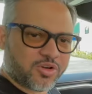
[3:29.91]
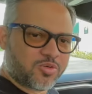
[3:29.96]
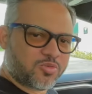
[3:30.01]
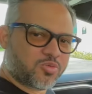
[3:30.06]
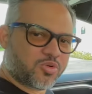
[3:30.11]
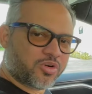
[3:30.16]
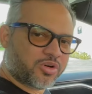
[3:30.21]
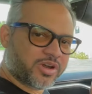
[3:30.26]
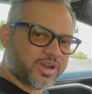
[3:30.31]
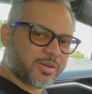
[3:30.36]

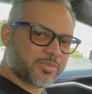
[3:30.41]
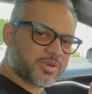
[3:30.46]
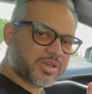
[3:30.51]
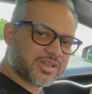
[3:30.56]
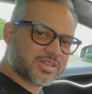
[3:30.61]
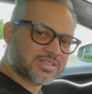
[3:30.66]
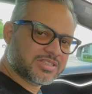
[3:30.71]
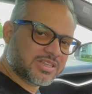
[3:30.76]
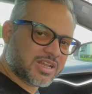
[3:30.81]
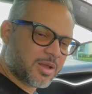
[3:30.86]
don't worry, I'm
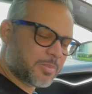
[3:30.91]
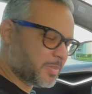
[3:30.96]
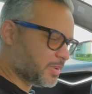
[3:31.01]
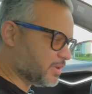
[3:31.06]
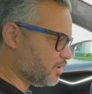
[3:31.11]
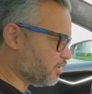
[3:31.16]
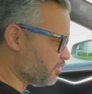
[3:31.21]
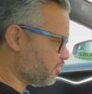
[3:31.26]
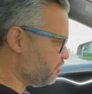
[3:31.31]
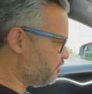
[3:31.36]
gonna set up
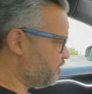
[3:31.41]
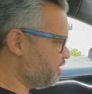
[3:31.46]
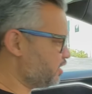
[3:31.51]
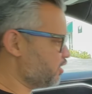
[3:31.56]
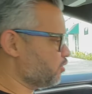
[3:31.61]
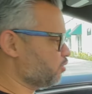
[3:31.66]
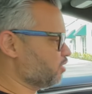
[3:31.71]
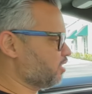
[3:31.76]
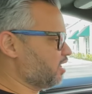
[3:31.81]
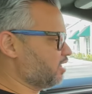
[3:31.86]
another
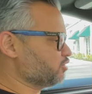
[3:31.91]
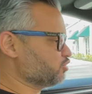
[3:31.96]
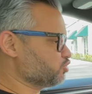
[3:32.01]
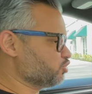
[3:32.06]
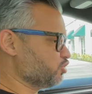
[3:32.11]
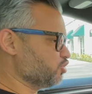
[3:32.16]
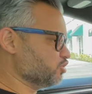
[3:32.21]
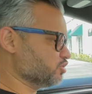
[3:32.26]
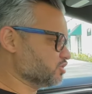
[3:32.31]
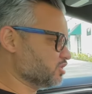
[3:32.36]
video where I'll
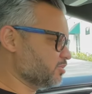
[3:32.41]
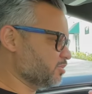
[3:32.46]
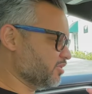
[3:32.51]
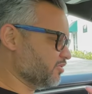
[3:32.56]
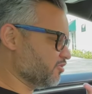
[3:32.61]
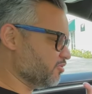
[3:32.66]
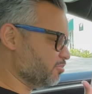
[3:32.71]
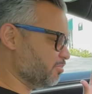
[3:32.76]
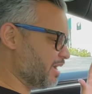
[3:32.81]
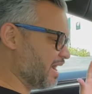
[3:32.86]
show you some
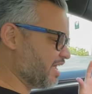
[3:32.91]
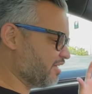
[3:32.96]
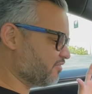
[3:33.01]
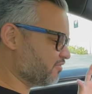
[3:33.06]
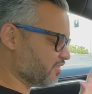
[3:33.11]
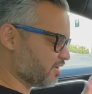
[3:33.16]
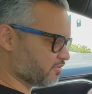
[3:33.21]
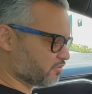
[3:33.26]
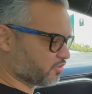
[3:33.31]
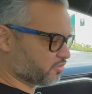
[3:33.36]
of my
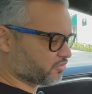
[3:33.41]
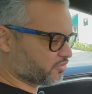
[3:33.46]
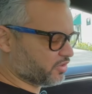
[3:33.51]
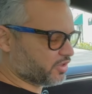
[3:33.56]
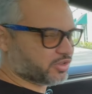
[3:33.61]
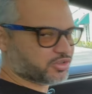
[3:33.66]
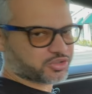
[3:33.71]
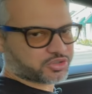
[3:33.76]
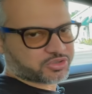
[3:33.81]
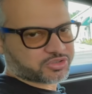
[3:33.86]
favorite
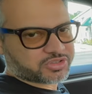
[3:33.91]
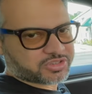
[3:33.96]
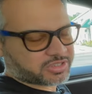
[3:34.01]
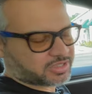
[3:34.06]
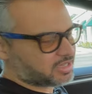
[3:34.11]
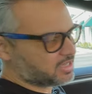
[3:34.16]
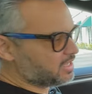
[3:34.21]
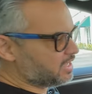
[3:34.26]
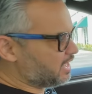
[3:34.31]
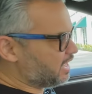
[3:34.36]

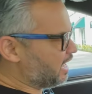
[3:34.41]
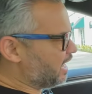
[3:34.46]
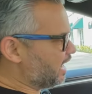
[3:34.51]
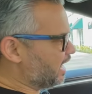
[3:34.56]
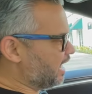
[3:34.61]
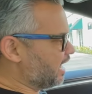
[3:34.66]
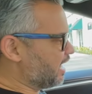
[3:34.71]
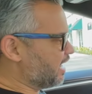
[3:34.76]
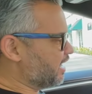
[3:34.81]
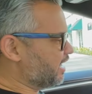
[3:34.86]
features
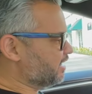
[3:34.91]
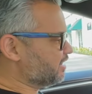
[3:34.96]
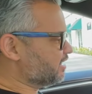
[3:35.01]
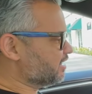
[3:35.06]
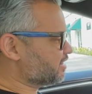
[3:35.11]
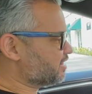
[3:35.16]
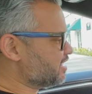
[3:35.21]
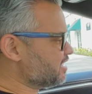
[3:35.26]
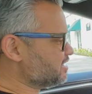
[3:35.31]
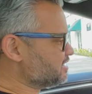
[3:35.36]
and
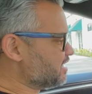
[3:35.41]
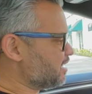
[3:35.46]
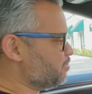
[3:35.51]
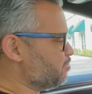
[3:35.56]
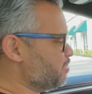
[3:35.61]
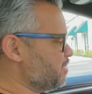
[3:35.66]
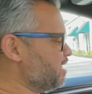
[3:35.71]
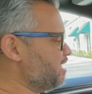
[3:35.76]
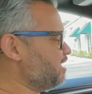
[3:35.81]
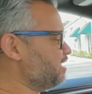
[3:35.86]
the things that
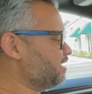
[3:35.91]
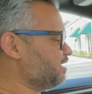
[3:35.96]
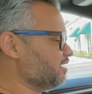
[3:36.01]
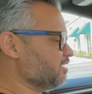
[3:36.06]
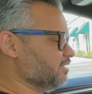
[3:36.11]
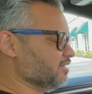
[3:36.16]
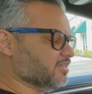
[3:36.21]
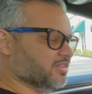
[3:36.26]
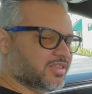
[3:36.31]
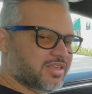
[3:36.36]

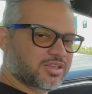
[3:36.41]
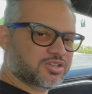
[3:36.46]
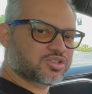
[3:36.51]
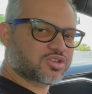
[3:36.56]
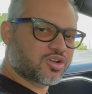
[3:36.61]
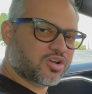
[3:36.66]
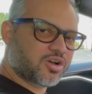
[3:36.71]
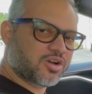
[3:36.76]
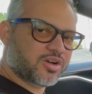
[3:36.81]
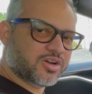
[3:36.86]
make
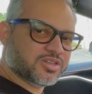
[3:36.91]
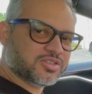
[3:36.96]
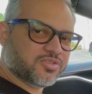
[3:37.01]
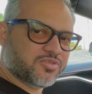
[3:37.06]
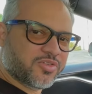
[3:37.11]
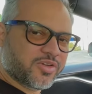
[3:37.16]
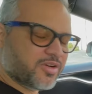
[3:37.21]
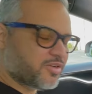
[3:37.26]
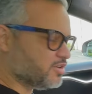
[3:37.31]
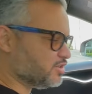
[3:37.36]
these cars
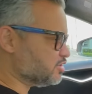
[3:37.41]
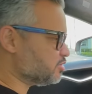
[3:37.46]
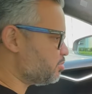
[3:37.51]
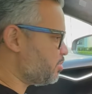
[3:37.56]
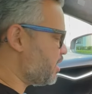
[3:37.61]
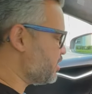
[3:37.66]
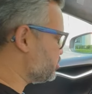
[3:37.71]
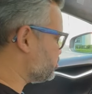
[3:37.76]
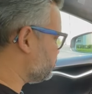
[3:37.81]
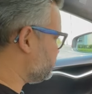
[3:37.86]
very
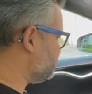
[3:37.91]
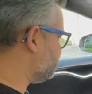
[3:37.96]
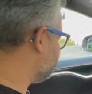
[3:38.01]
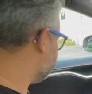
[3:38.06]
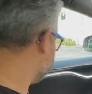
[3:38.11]
special.